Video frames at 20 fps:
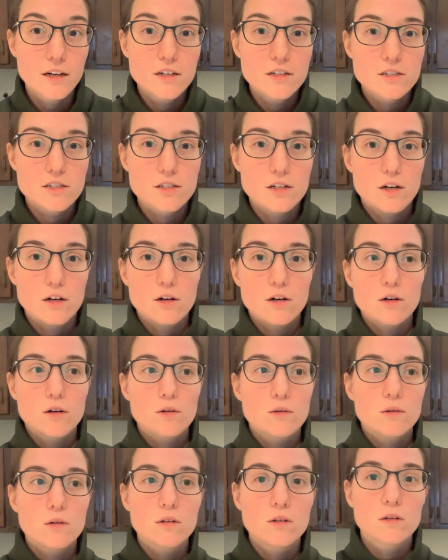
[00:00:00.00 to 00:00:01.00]

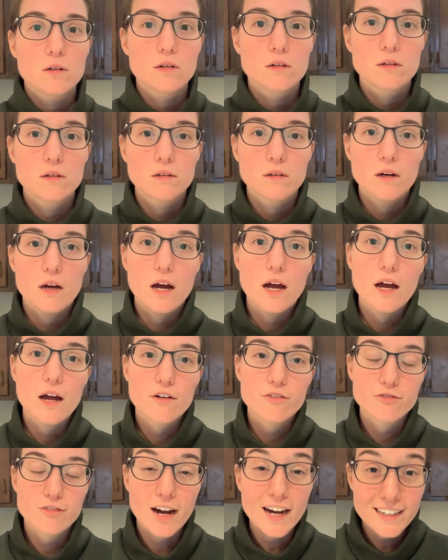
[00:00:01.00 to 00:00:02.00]
So
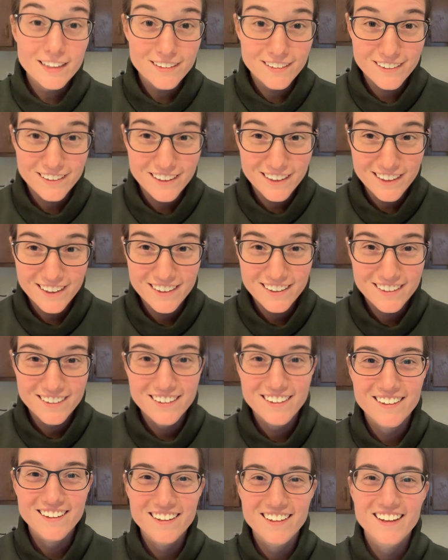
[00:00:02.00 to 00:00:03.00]
finally,
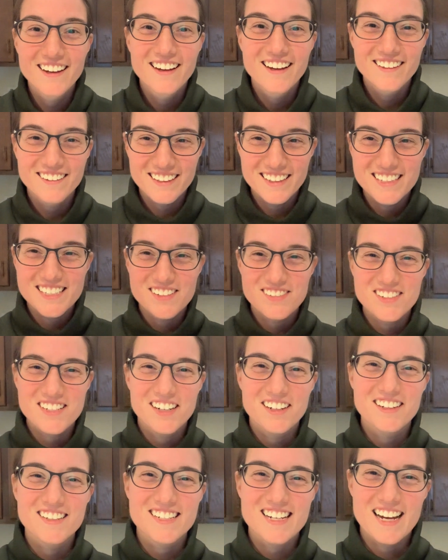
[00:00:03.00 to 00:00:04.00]
things have
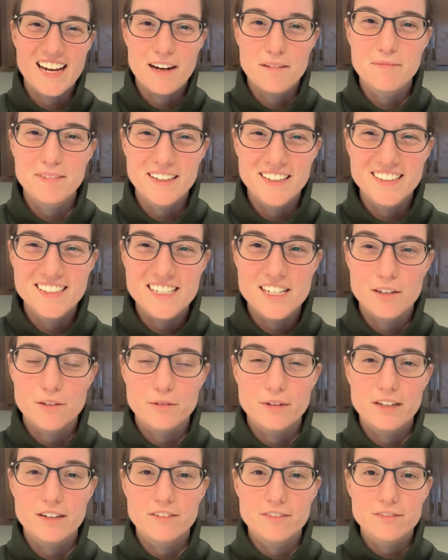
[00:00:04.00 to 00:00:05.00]
started to happen. So
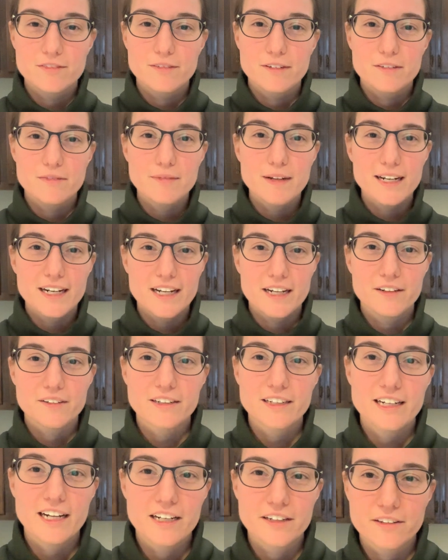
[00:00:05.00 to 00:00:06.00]
we've met
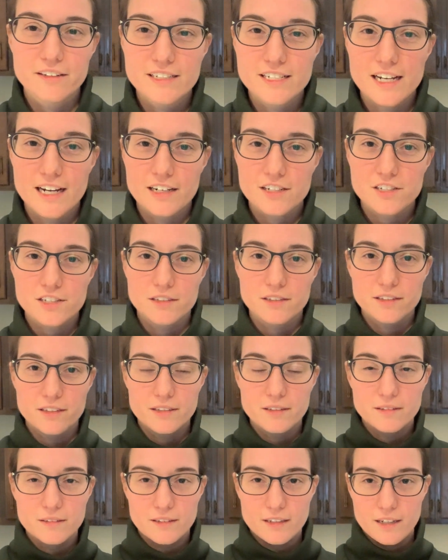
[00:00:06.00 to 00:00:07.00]
Henry. Henry's actually,